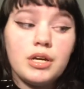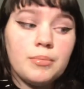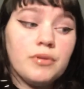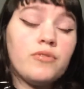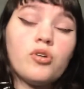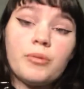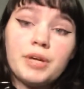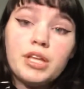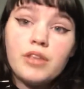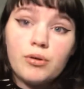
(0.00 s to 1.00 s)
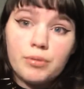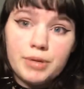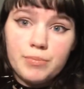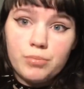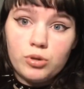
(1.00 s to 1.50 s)
Before me, there were
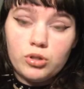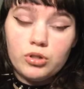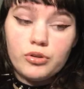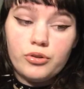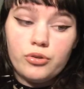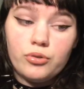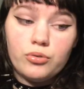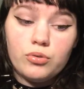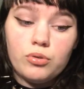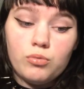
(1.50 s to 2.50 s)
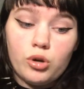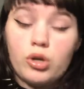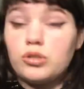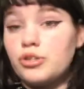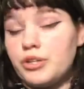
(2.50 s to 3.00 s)
people who were
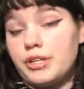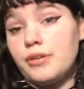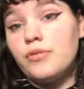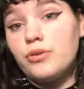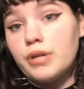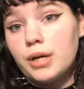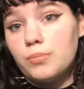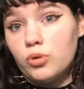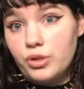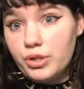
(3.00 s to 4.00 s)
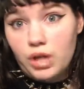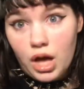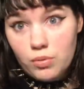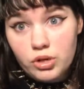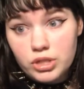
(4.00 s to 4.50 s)
alternative who got bullied a
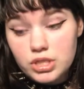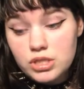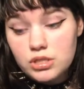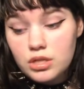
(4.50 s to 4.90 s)
lot worse.